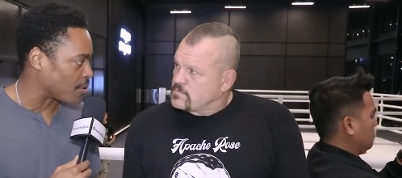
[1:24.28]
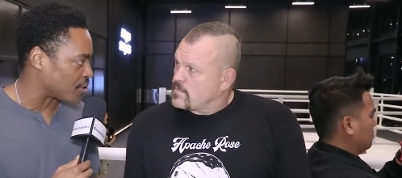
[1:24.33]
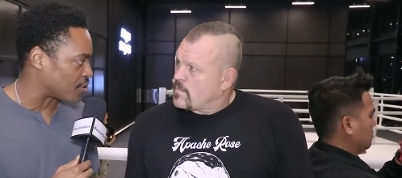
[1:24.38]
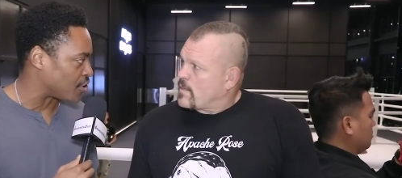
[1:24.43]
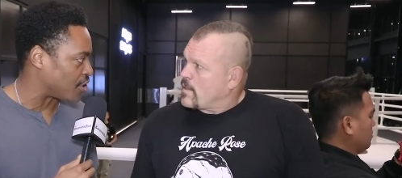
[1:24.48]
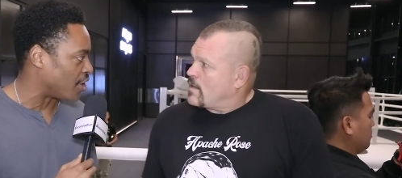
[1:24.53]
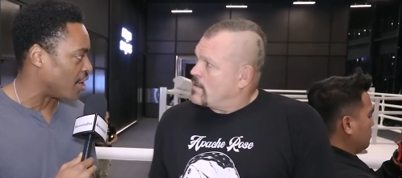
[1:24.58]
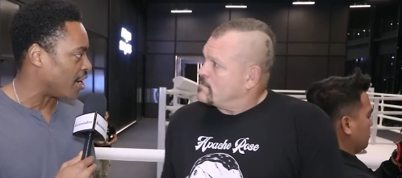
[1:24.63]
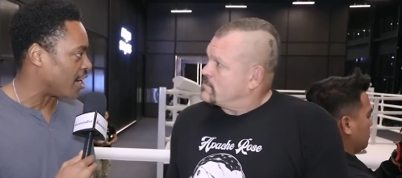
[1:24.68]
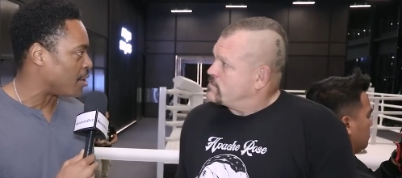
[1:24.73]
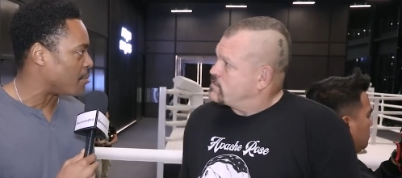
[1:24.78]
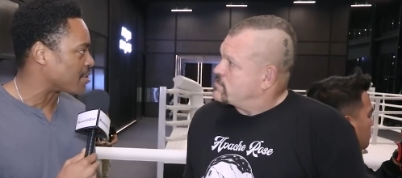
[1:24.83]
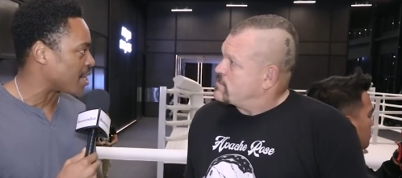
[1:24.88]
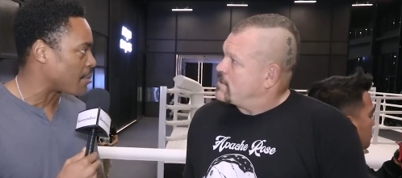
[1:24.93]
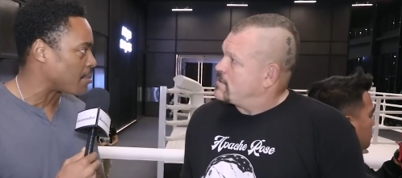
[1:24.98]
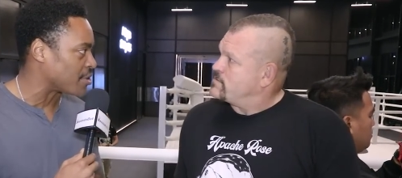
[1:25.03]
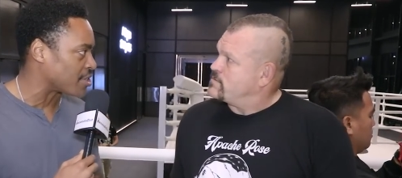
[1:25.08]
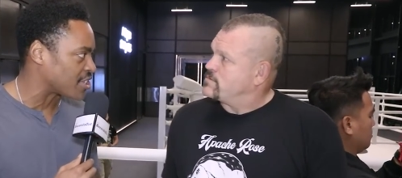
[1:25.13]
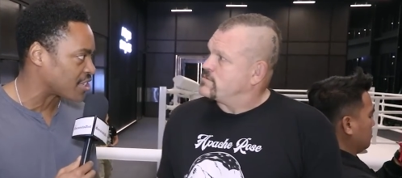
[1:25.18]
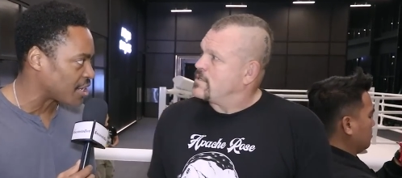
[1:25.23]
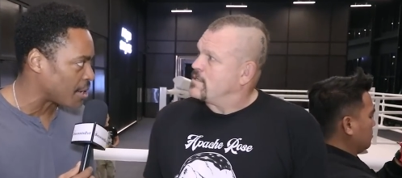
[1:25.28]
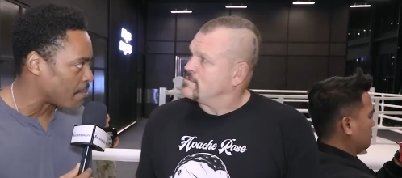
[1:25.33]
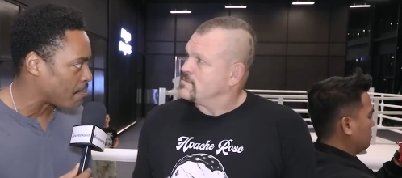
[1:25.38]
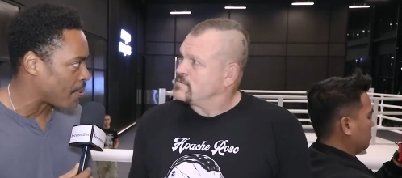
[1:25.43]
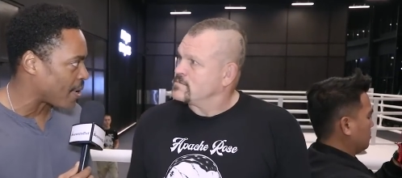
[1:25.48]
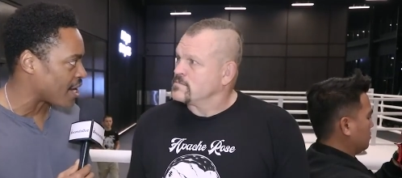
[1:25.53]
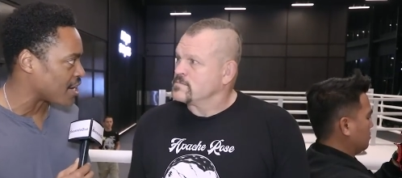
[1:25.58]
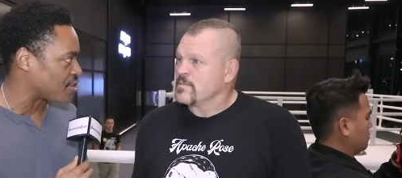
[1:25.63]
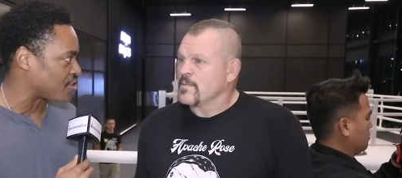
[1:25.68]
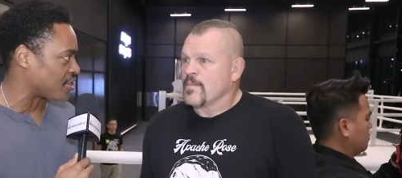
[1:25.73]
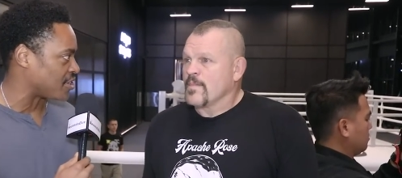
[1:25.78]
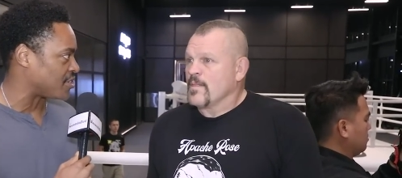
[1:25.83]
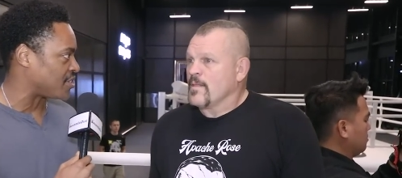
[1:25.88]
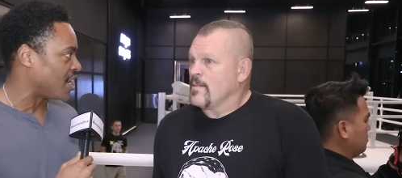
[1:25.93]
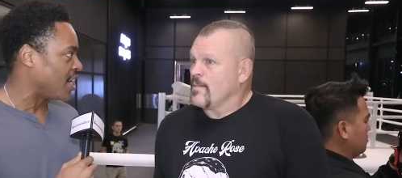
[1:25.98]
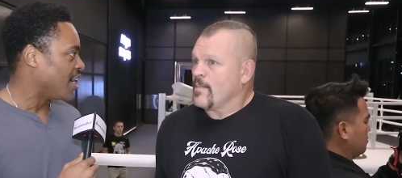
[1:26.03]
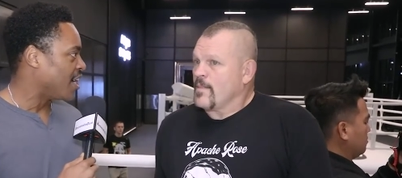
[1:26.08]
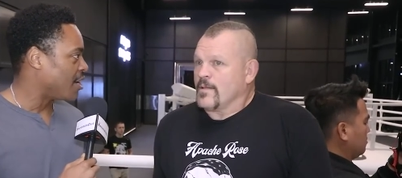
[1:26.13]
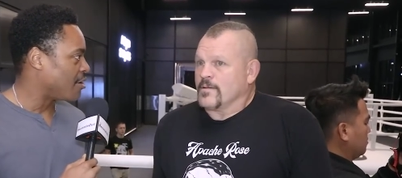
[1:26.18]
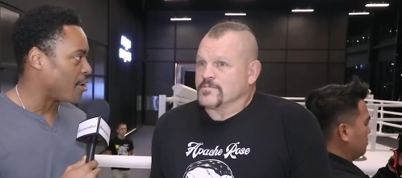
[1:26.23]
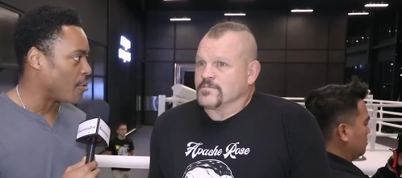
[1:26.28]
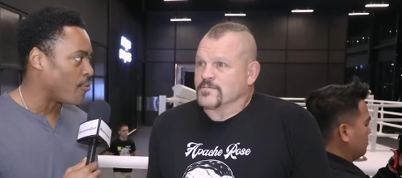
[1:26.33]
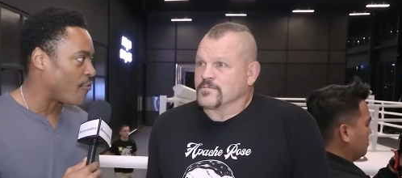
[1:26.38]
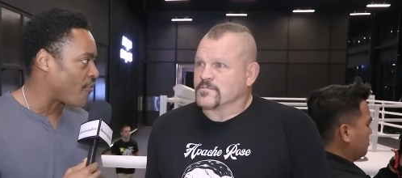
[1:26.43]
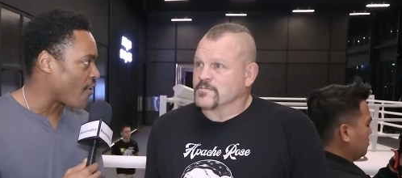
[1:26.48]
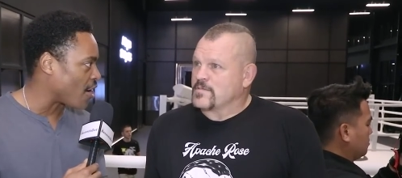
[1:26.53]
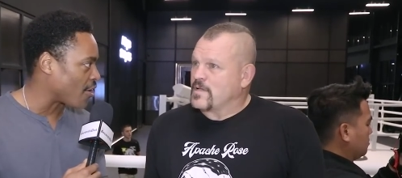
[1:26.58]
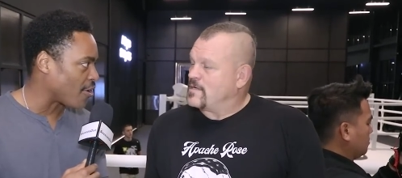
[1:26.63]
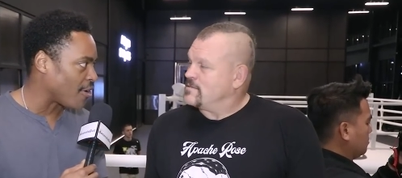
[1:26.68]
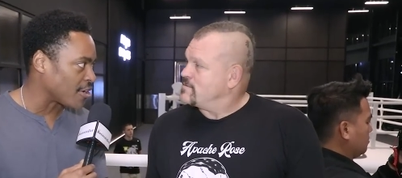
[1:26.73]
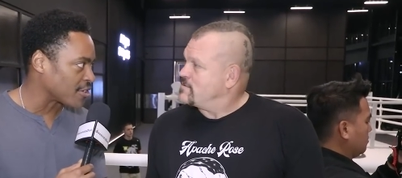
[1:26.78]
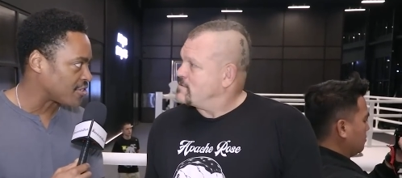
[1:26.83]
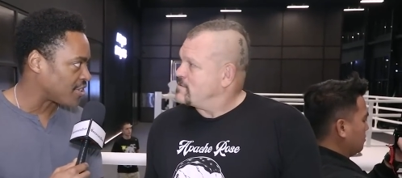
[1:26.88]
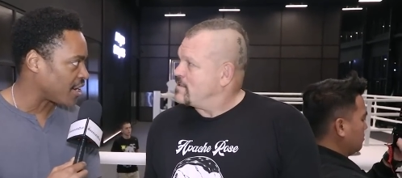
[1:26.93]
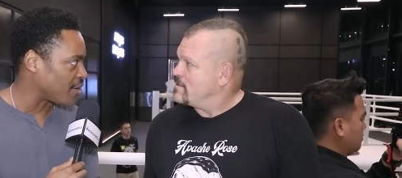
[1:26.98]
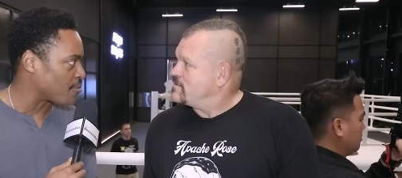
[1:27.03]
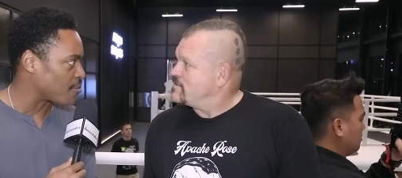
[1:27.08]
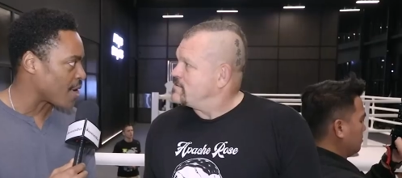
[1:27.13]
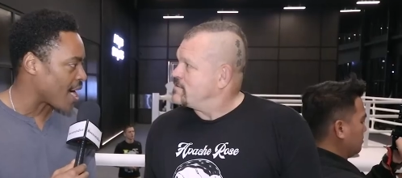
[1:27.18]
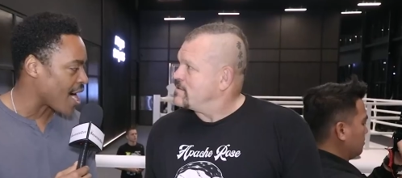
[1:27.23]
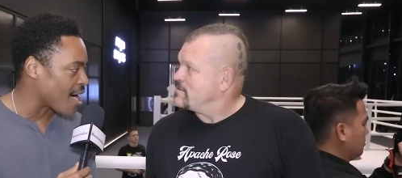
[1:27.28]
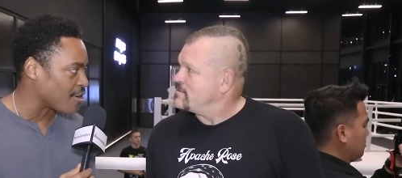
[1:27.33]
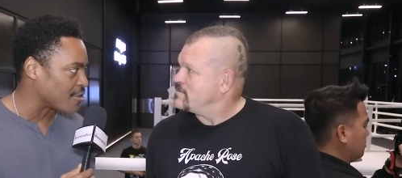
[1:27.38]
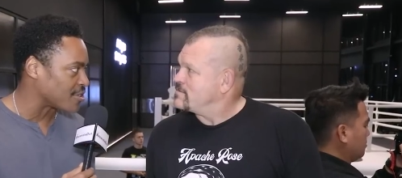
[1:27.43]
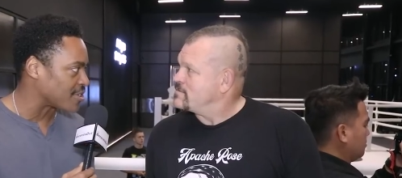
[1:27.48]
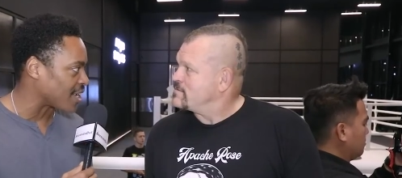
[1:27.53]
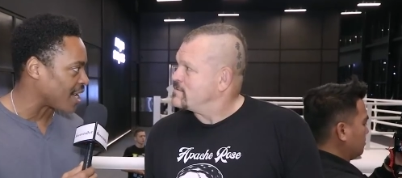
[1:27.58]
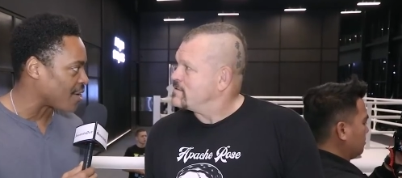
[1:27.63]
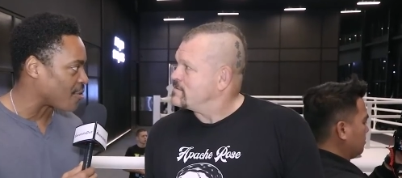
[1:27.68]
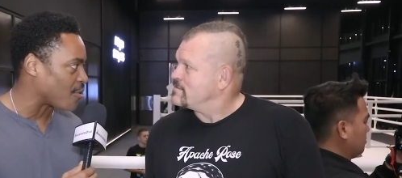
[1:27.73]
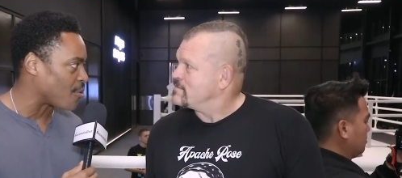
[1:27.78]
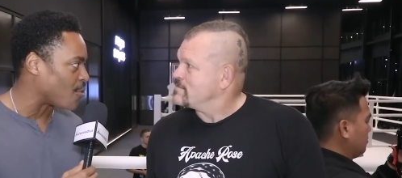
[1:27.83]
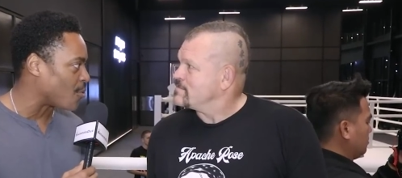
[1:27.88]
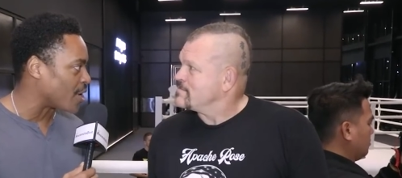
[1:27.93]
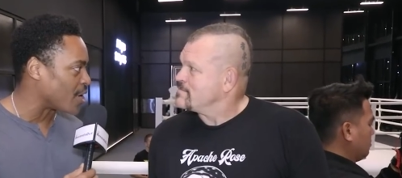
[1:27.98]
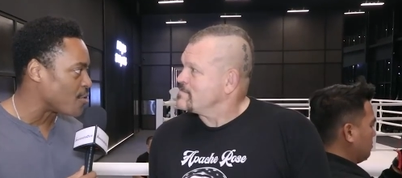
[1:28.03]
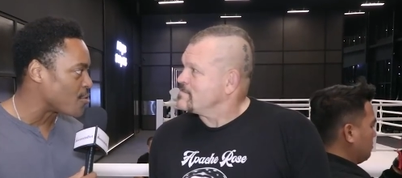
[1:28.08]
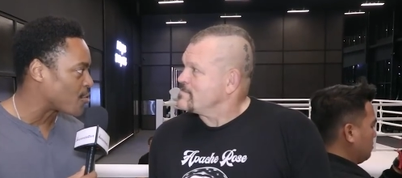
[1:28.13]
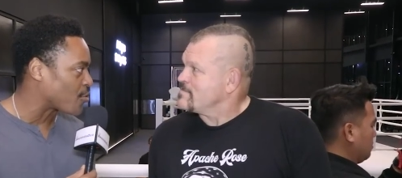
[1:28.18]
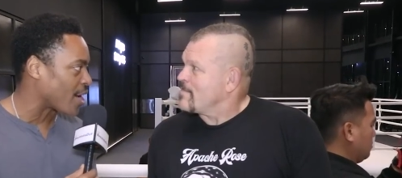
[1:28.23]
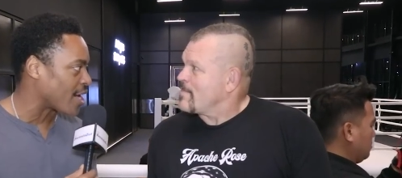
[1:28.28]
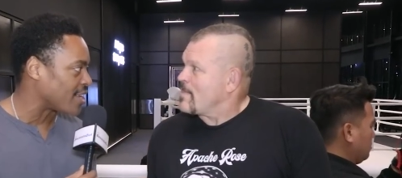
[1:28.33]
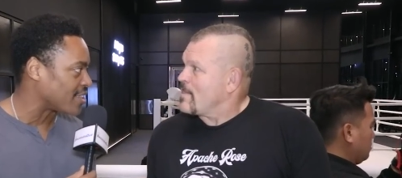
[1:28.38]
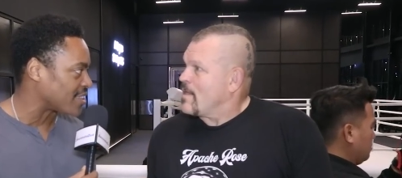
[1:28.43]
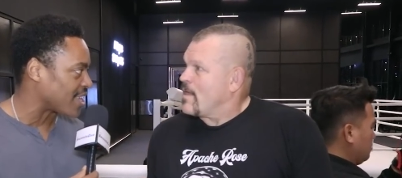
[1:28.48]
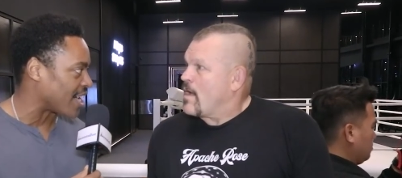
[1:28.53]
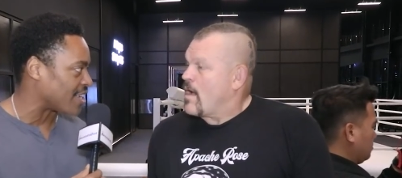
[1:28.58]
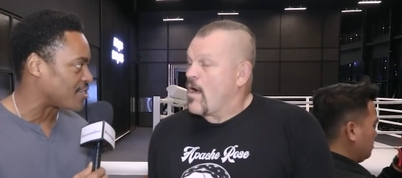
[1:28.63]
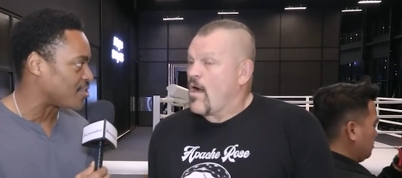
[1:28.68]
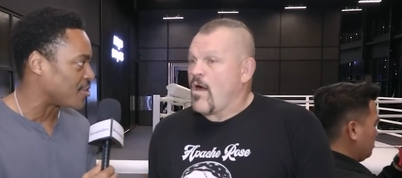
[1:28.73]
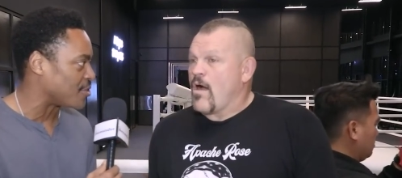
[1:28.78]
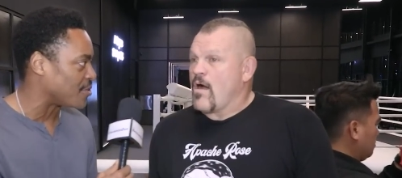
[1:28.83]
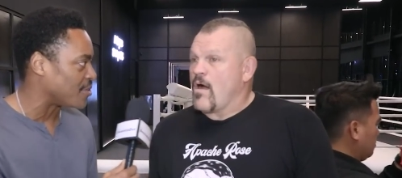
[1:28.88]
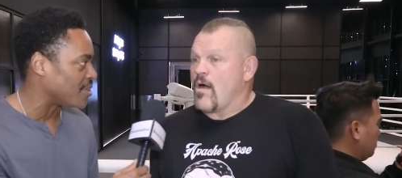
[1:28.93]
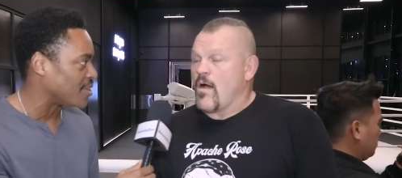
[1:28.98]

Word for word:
Speaker 1: was good. He was able to slip punches. He fought all ten rounds. Like, what do you credit that to?